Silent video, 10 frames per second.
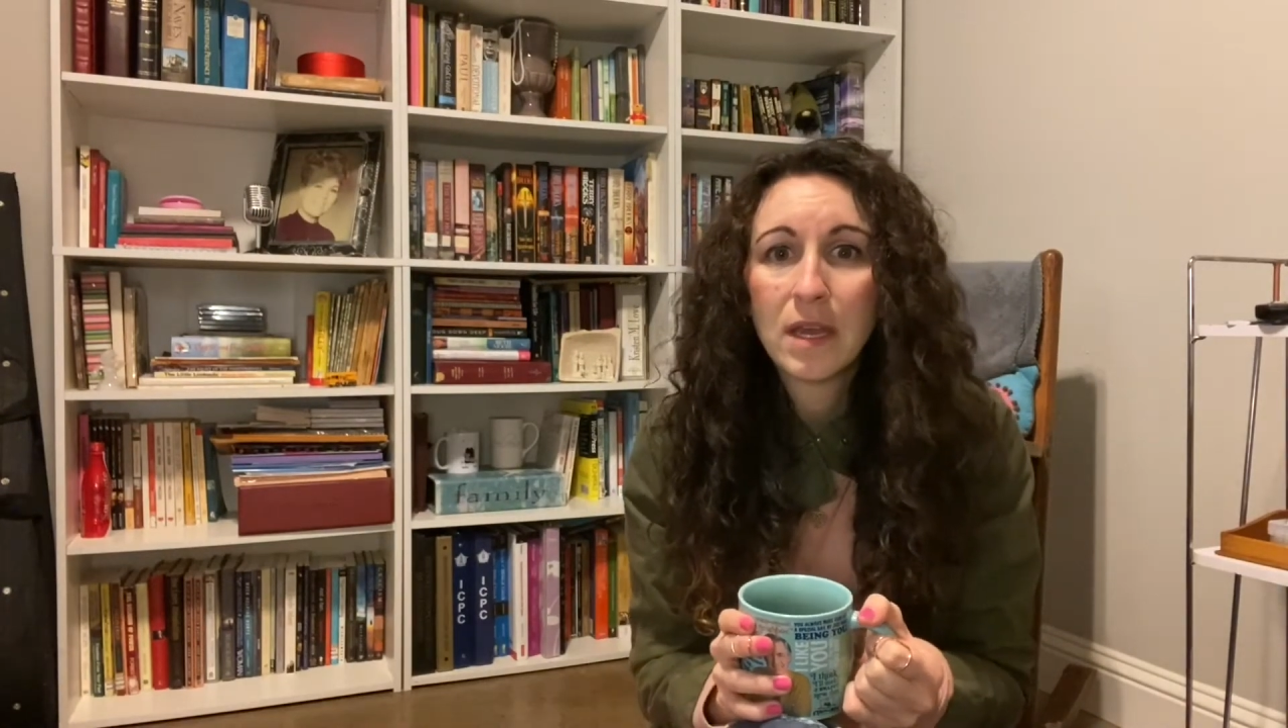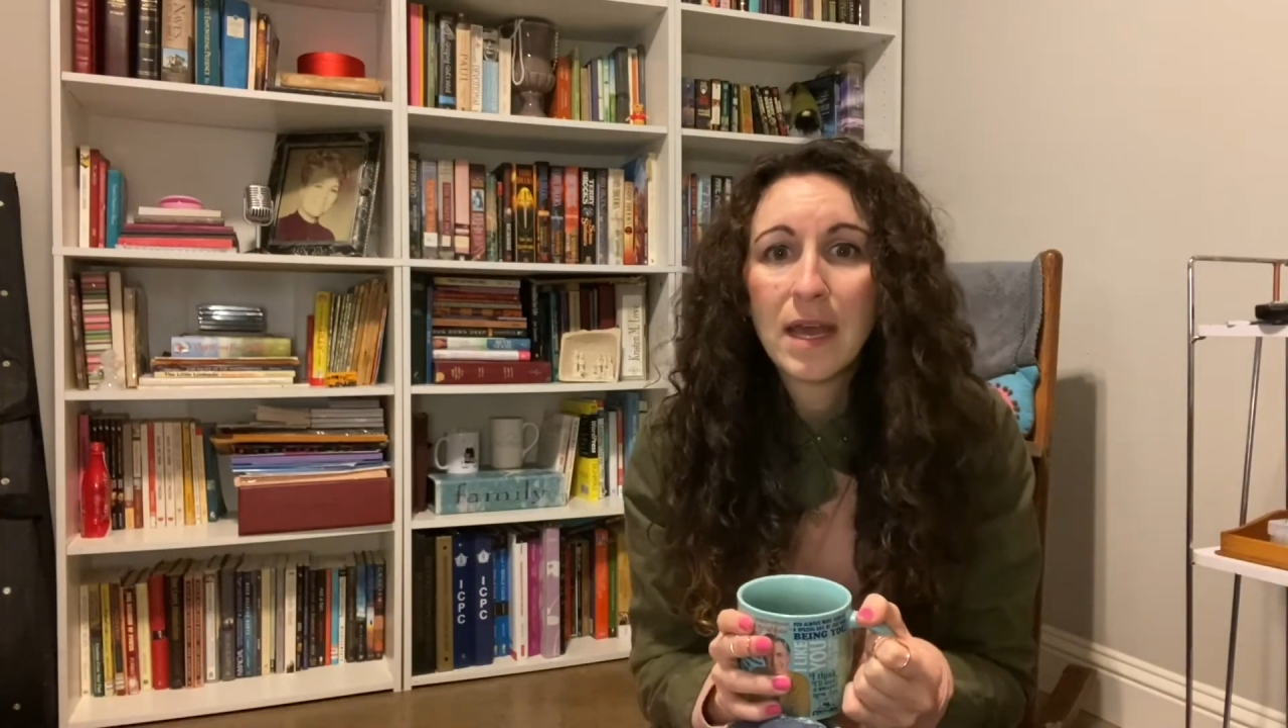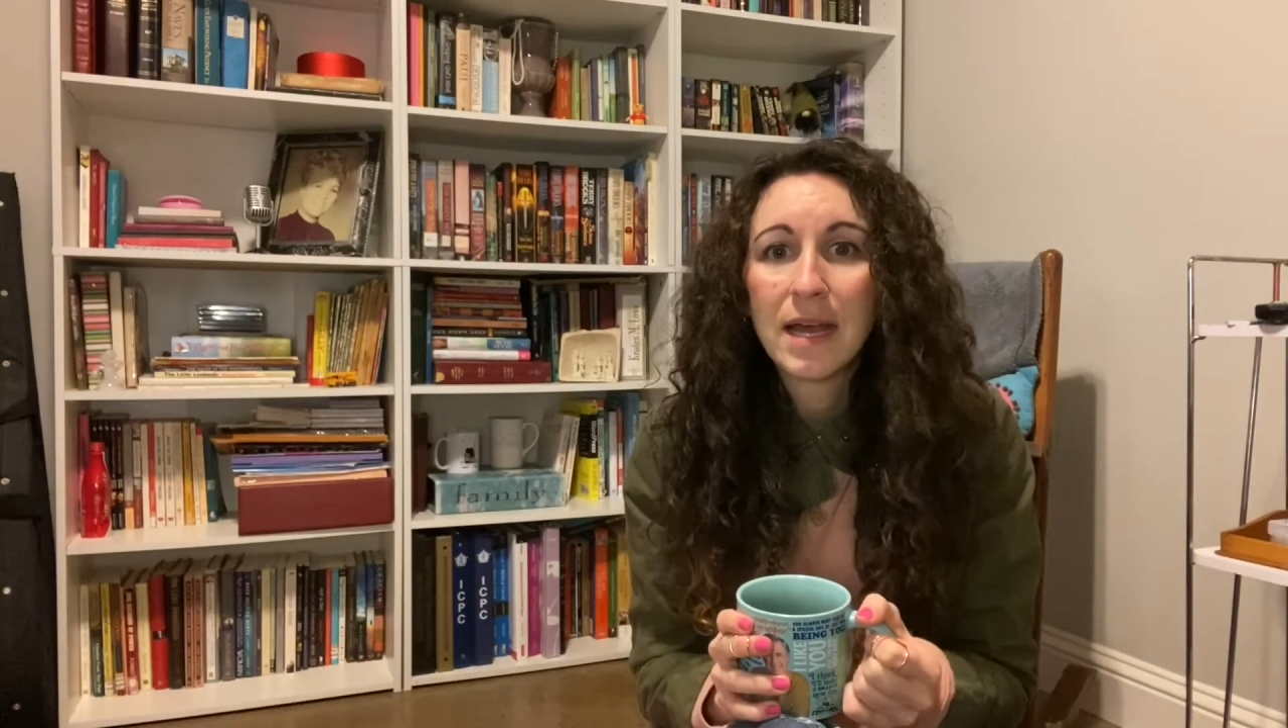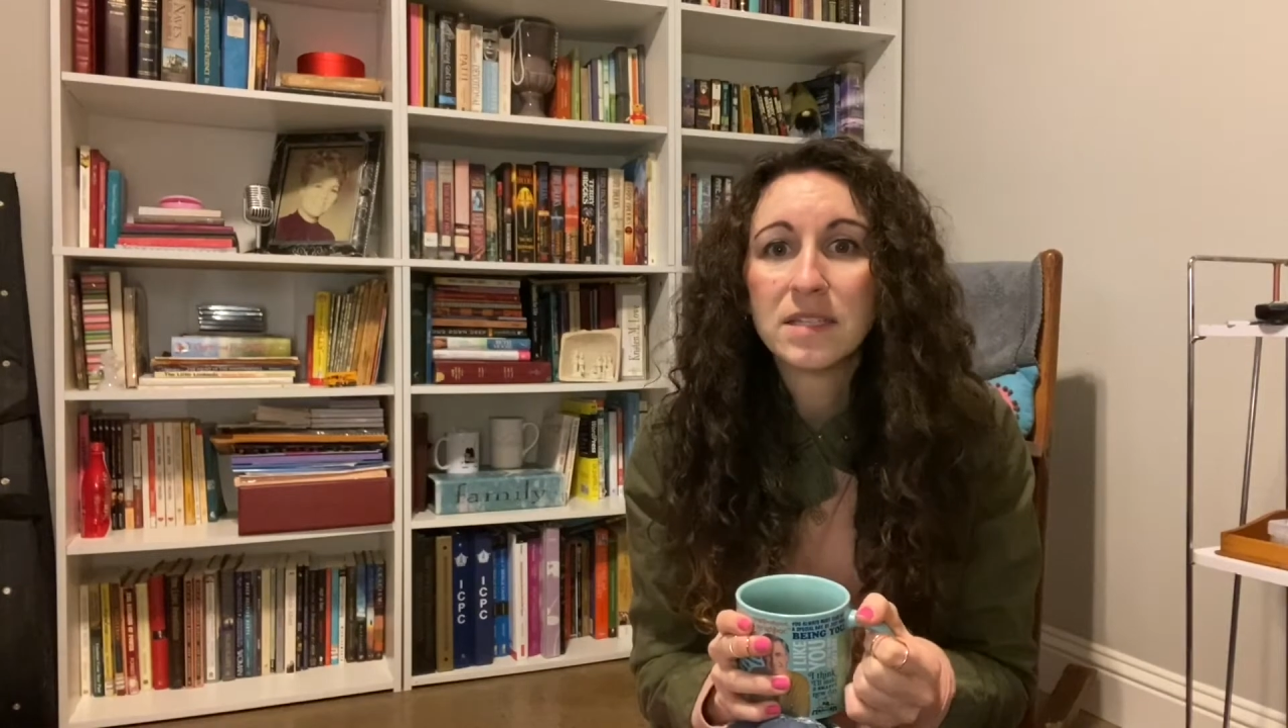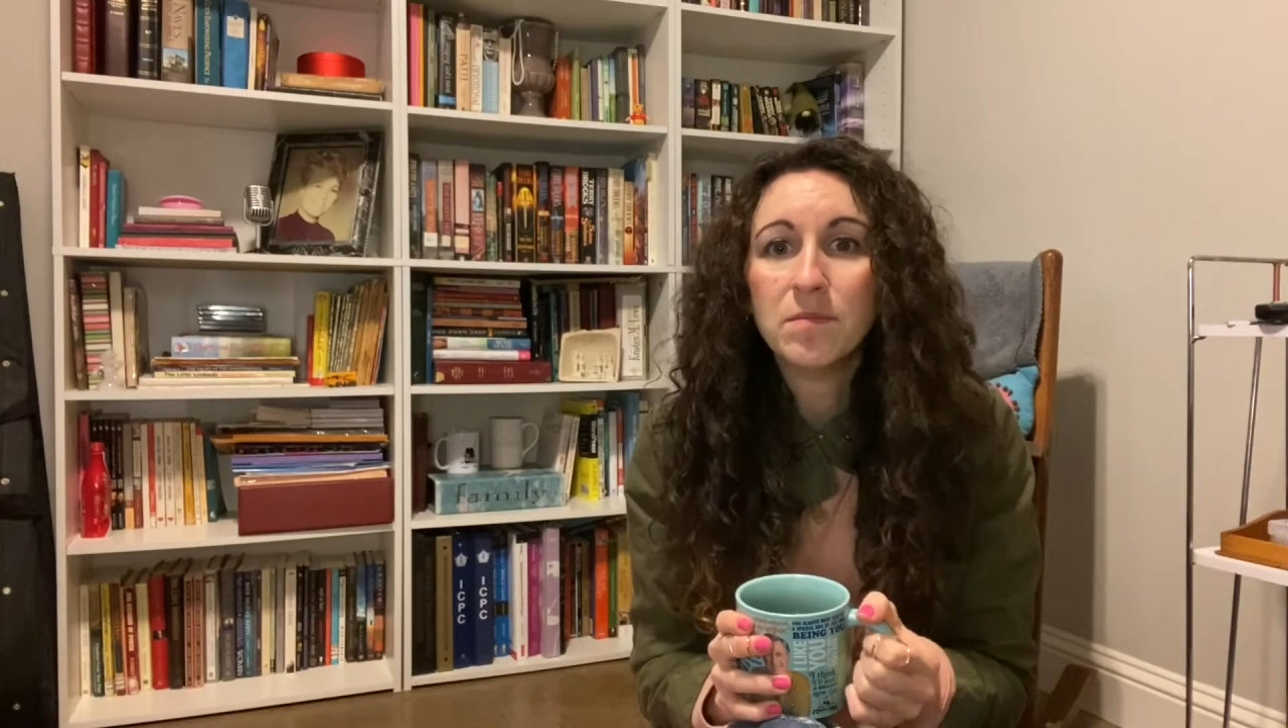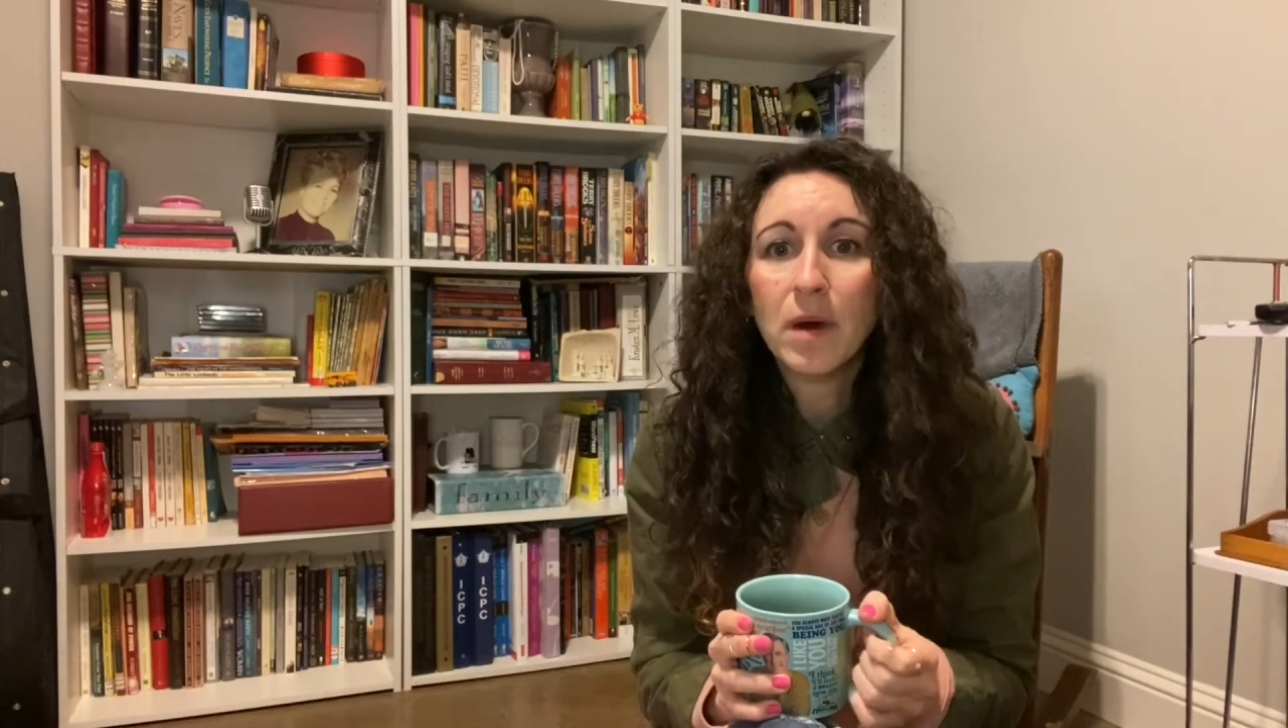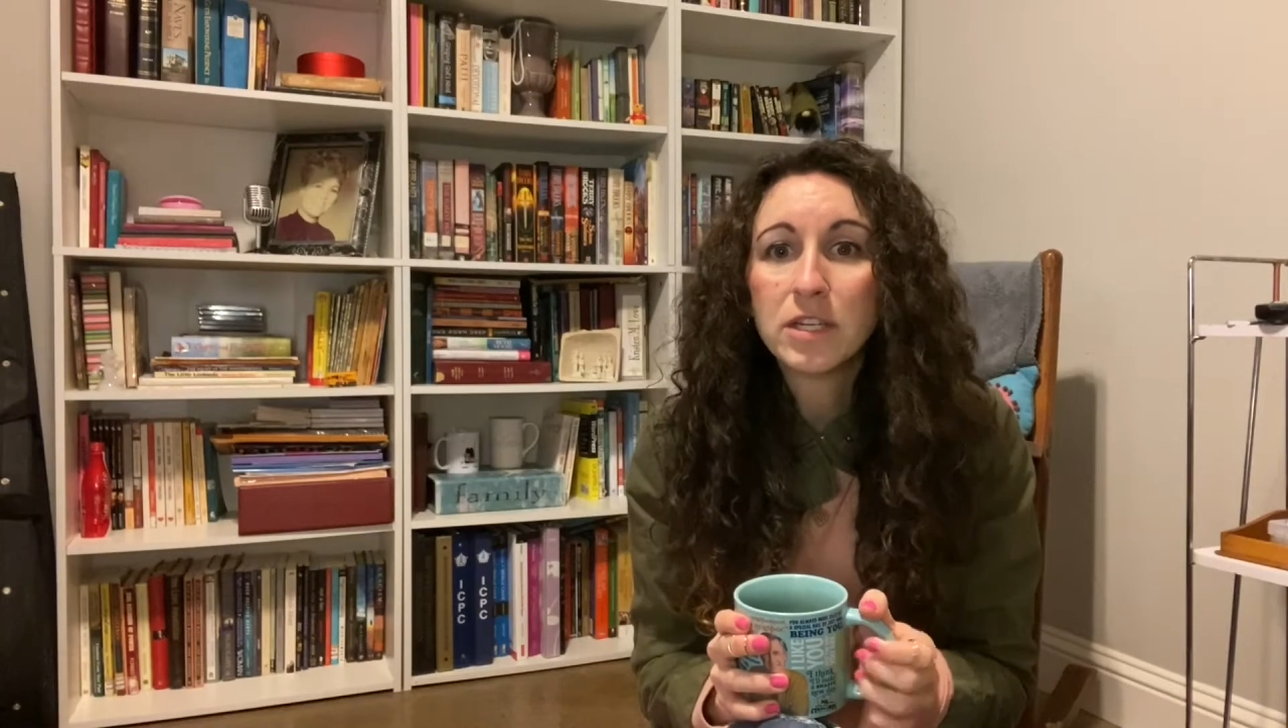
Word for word: As much